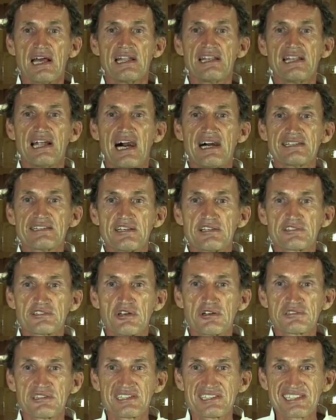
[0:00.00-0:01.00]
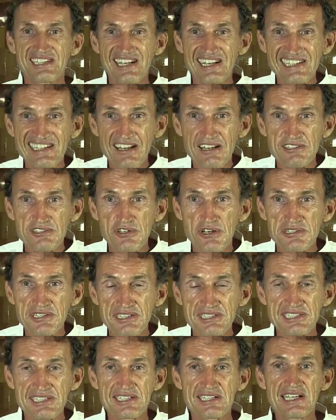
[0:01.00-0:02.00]

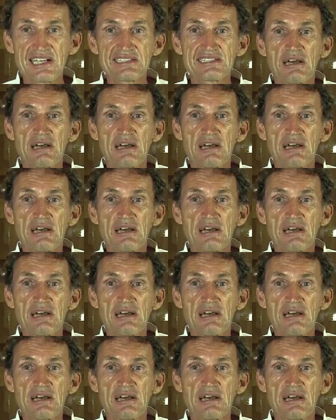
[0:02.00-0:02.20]
1933,